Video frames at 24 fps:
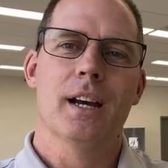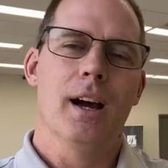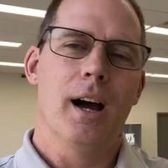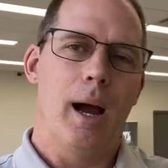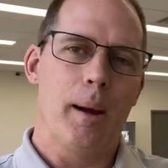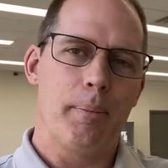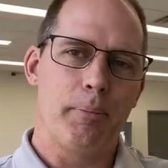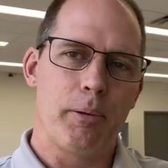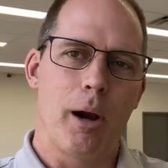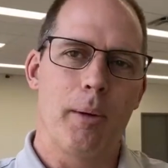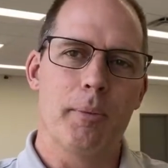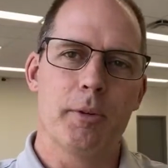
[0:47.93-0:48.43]
I
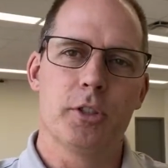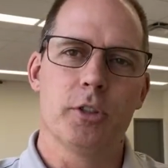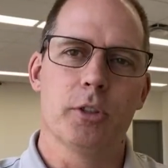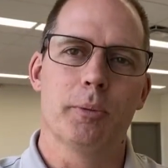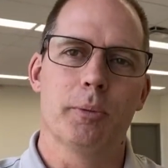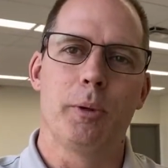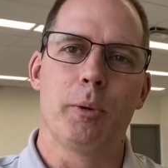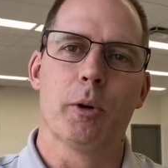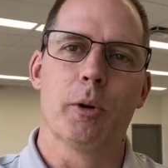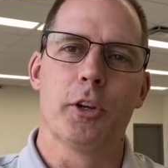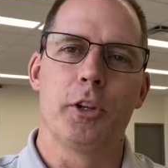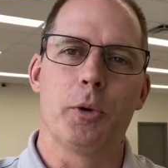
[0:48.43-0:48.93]
promise you it'll be
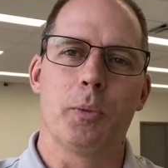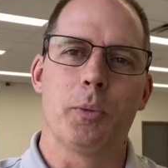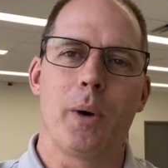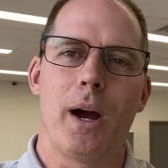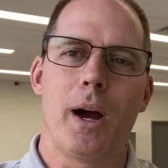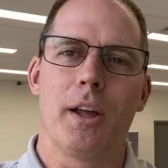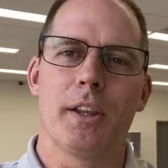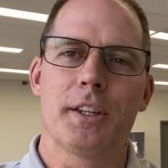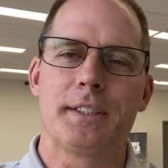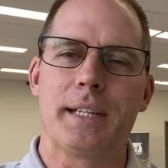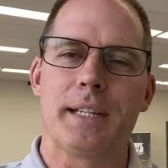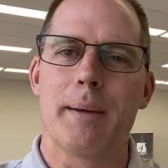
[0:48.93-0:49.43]
worth your
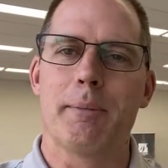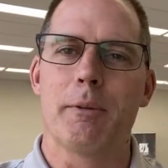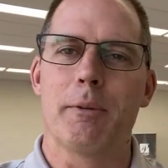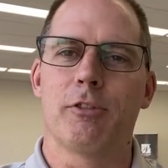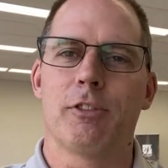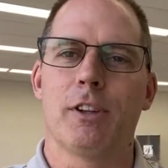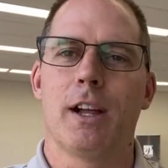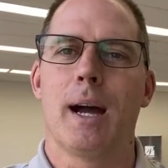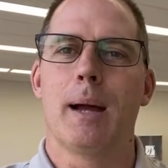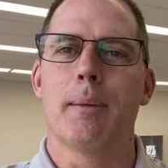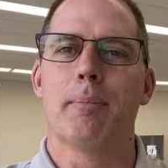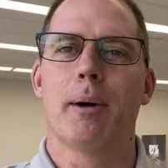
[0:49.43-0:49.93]
while. The time will
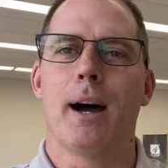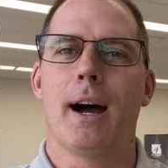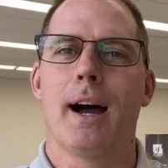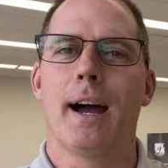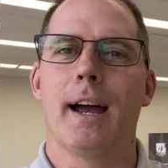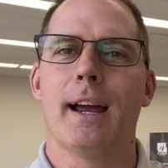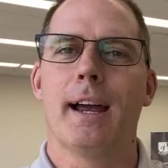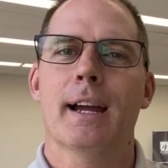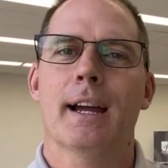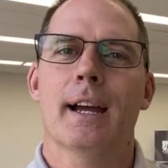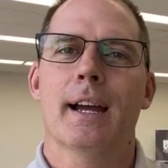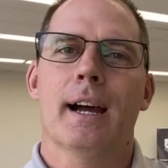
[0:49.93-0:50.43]
fly
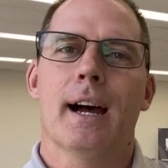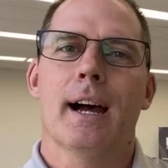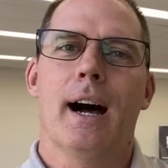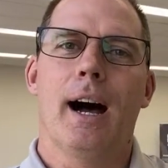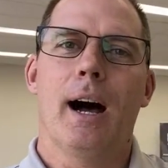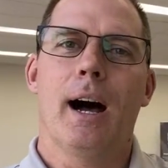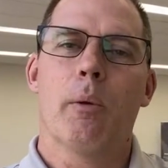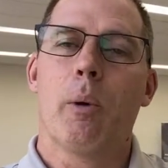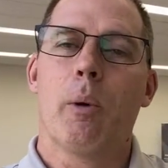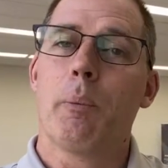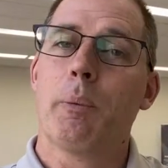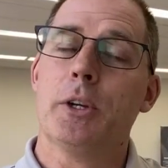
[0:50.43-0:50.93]
by.
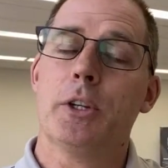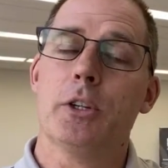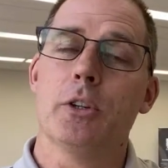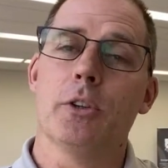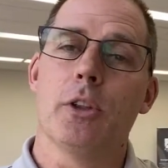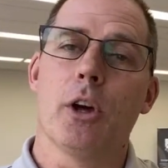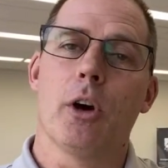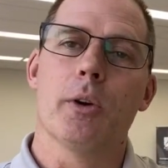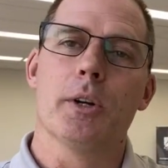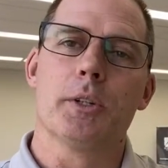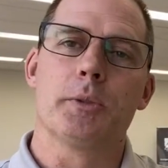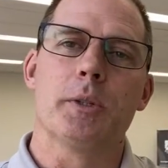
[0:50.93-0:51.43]
What we do,
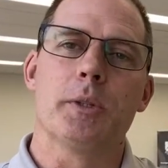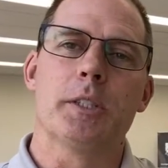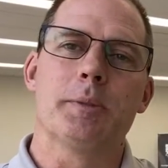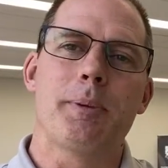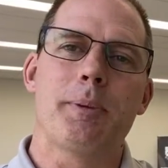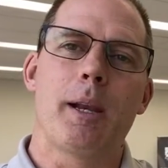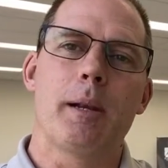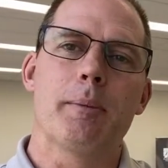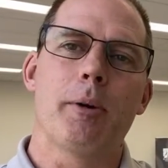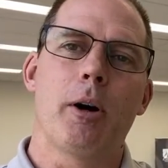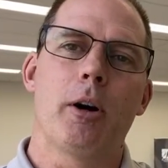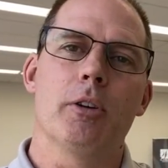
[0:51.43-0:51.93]
though, is we
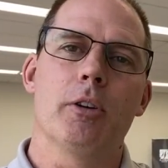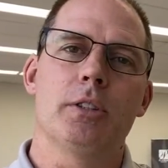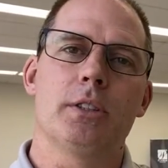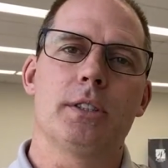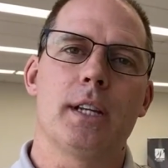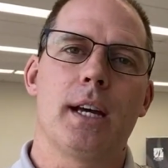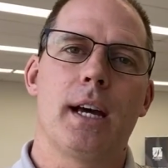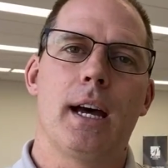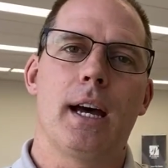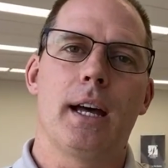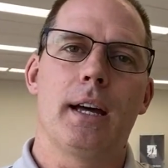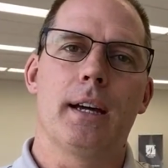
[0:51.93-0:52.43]
spend
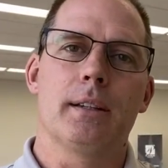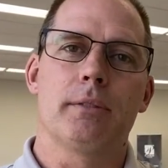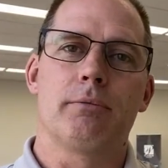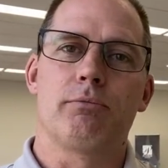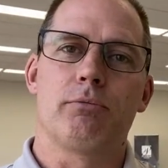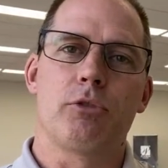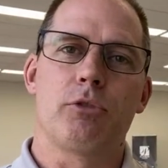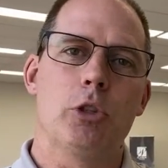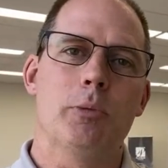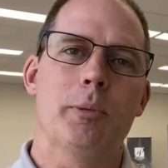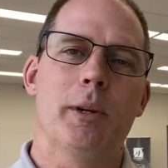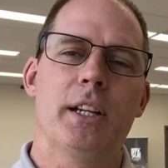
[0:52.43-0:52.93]
about
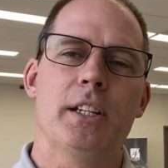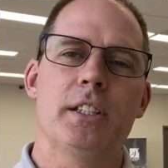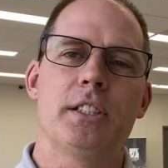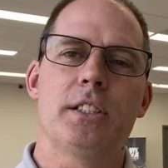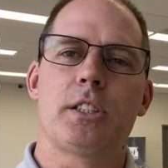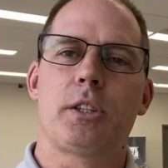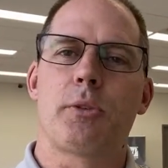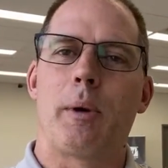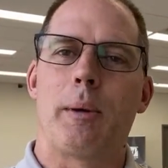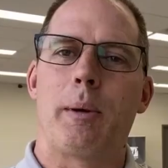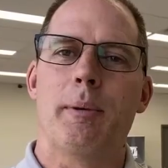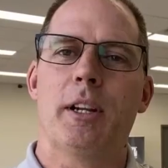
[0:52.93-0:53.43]
2 minutes,
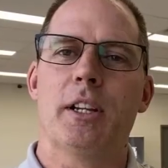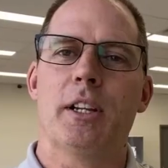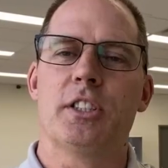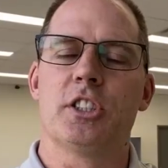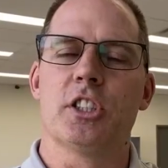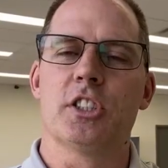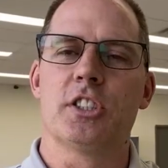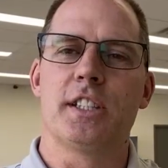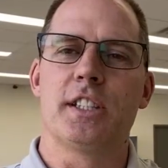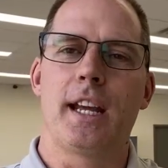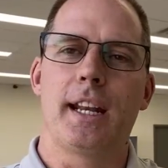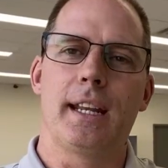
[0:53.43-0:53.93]
3 minutes
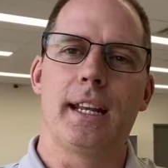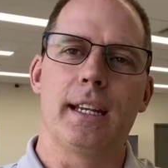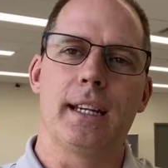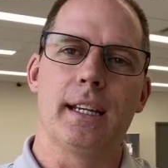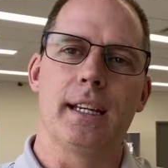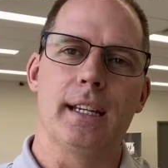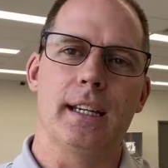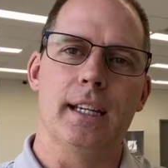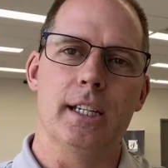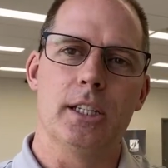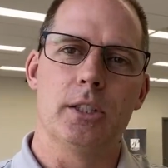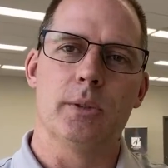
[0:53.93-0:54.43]
just
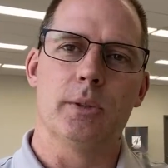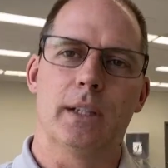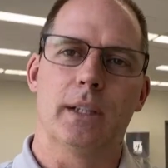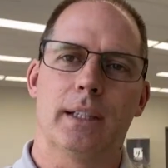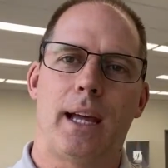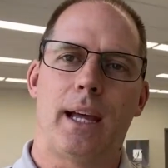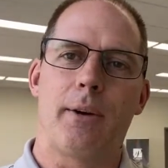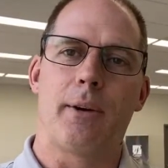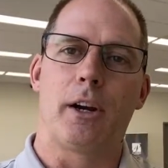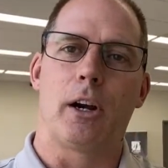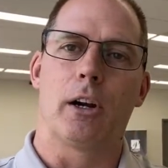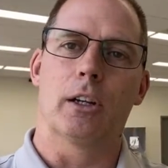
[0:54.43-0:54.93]
getting into it,
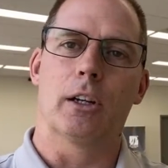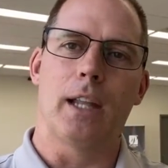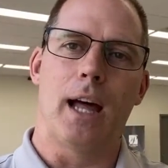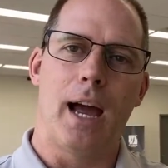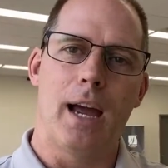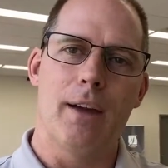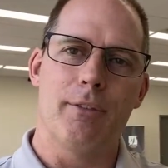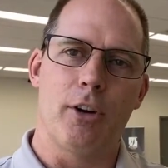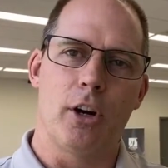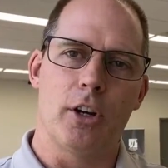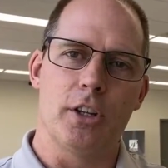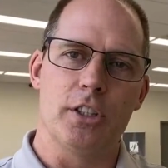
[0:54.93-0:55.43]
allowing our
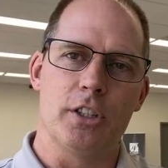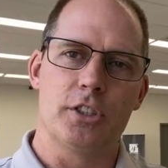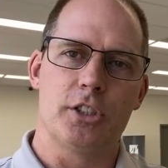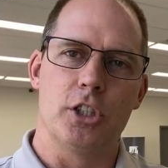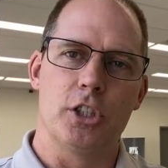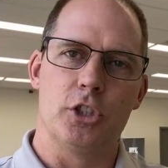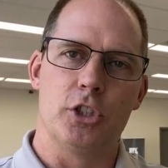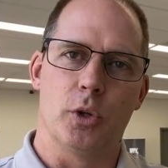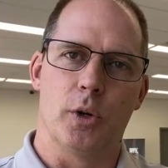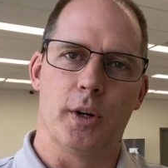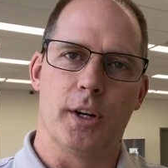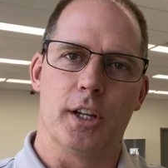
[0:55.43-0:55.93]
live audience to
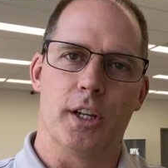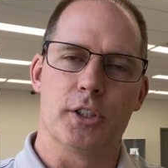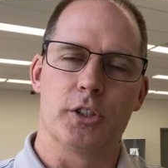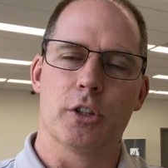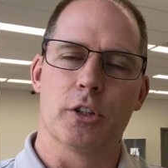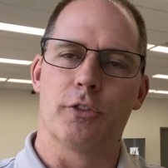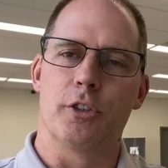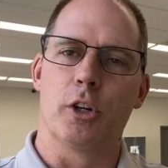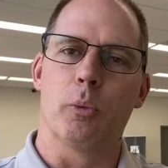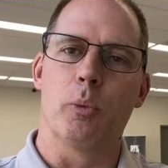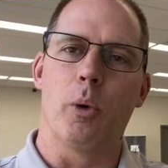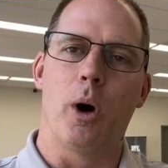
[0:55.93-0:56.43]
join us. So
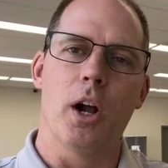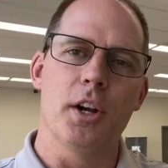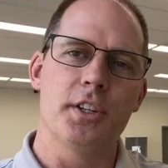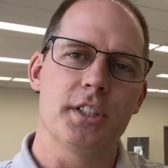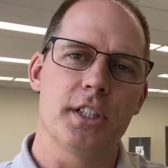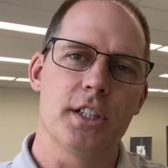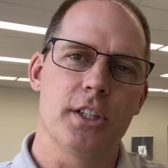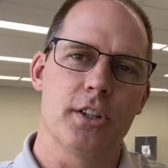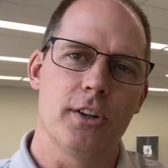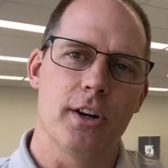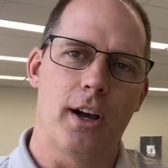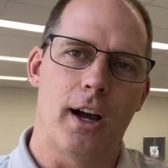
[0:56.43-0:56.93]
if you're watching
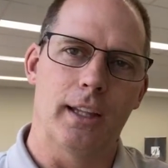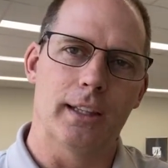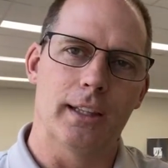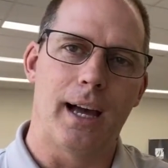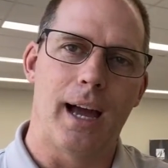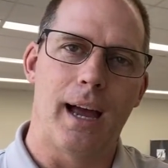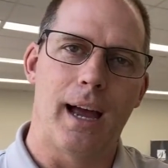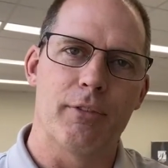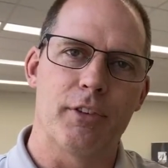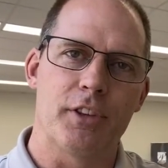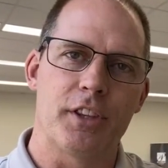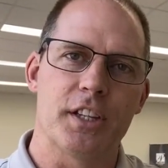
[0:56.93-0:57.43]
and you're not
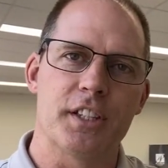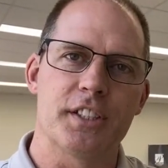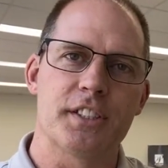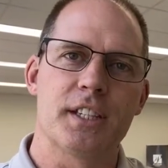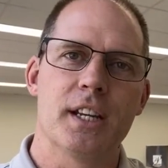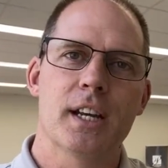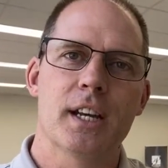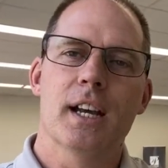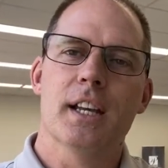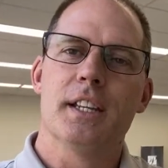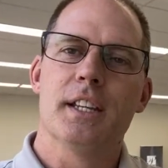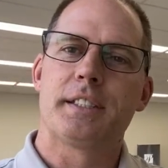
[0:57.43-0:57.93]
live with us,
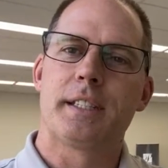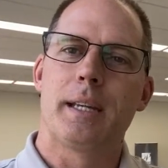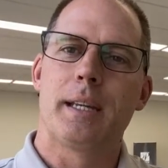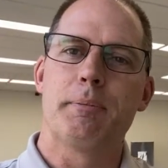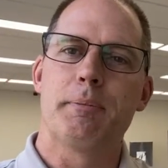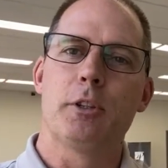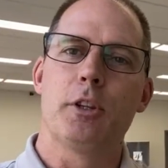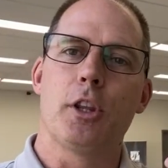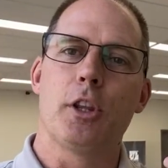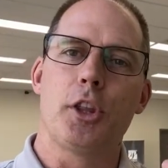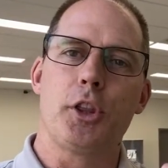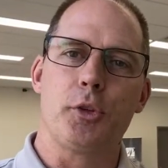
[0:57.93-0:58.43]
skip
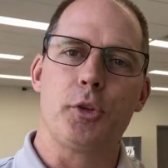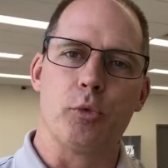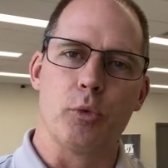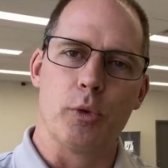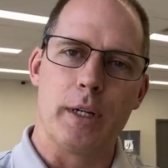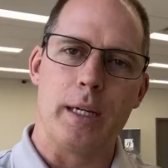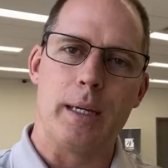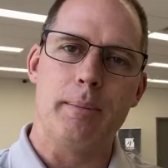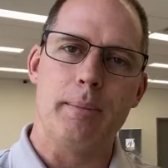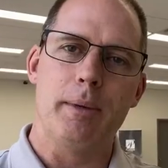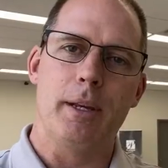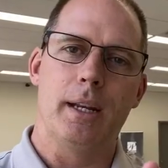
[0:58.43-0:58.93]
to the
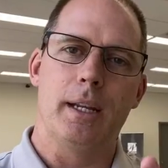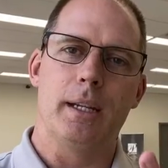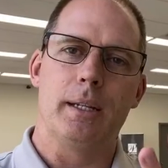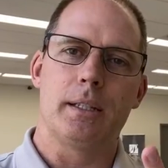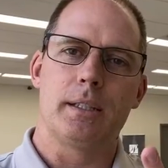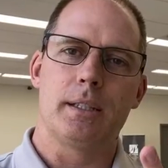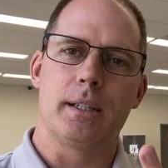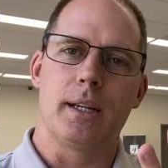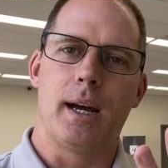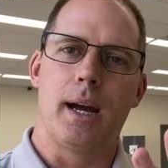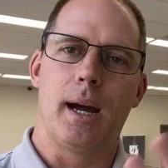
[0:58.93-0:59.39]
3 minute